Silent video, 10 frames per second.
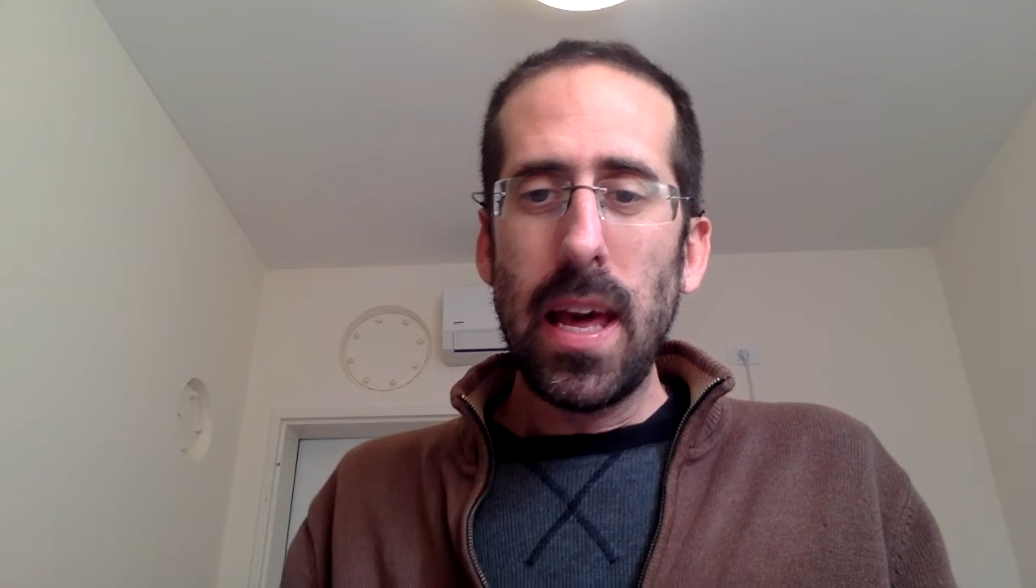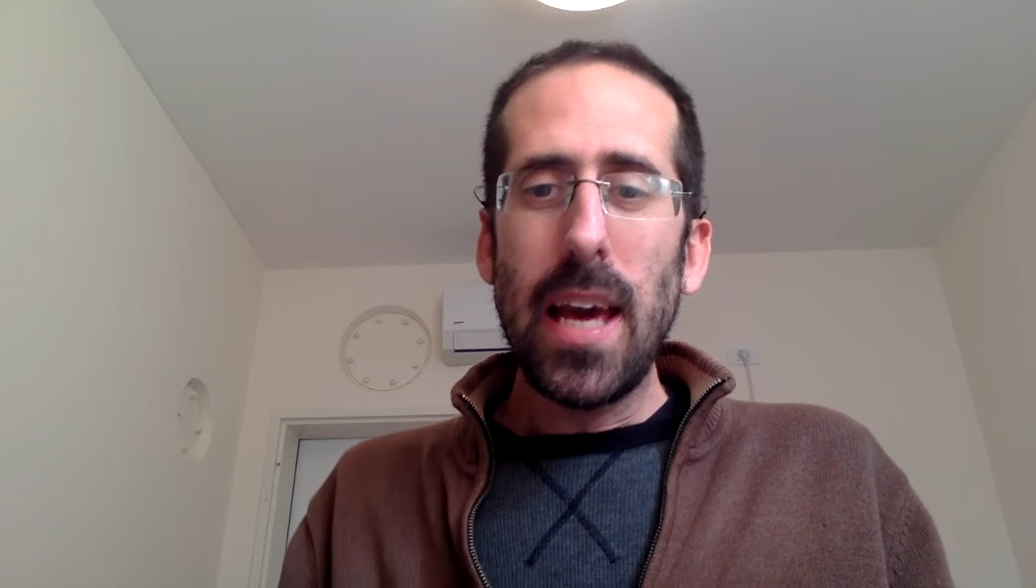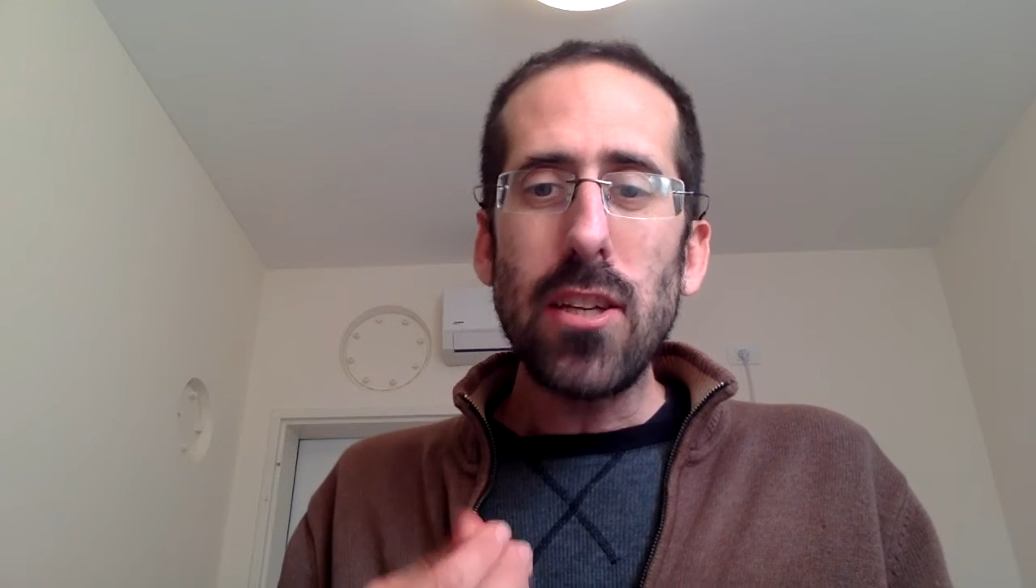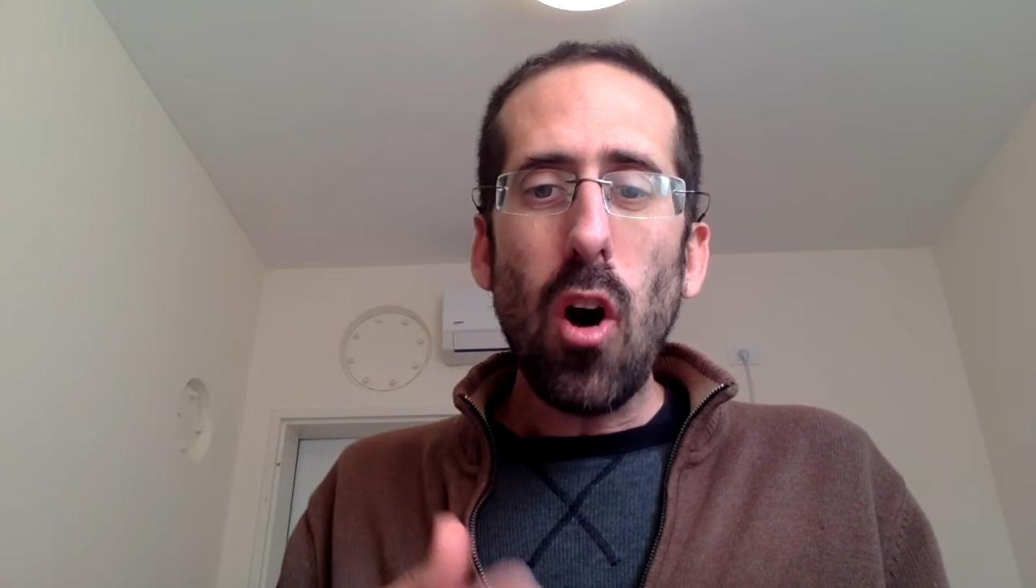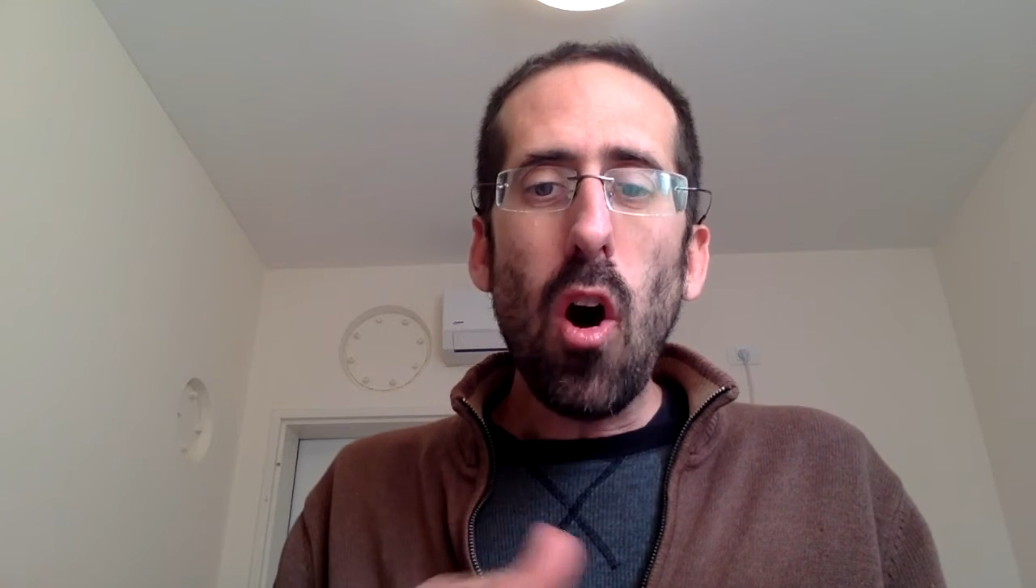
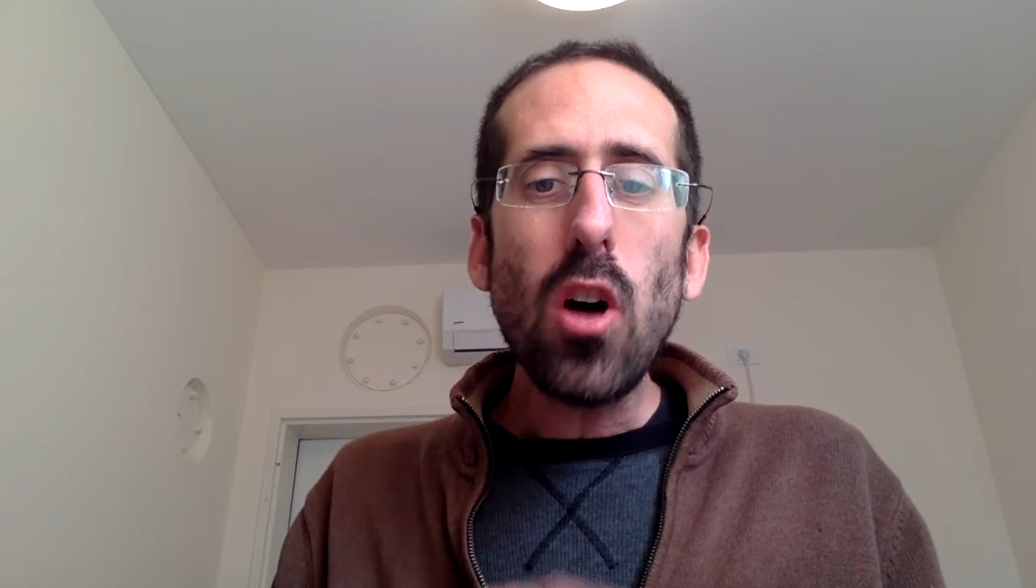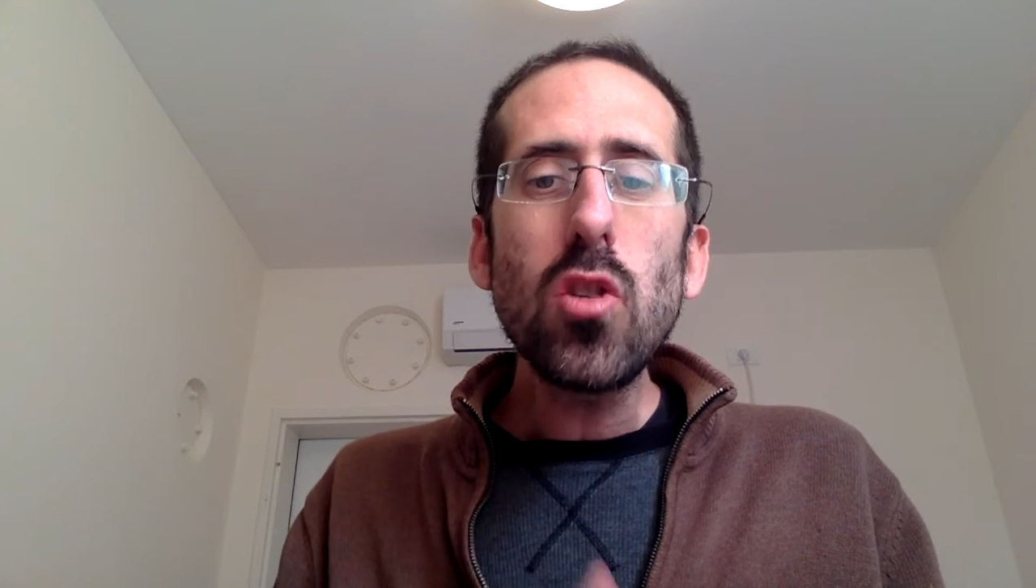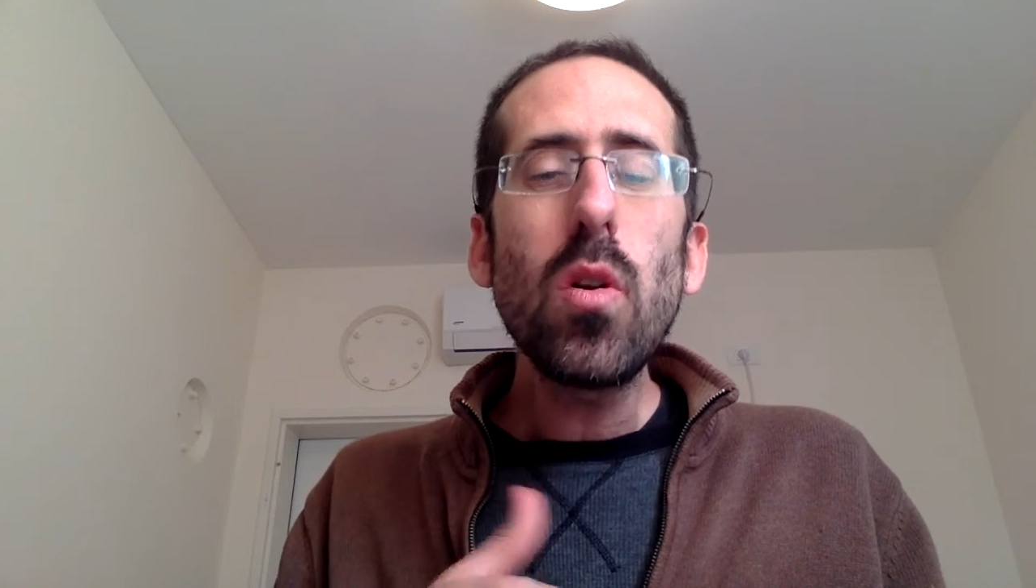is also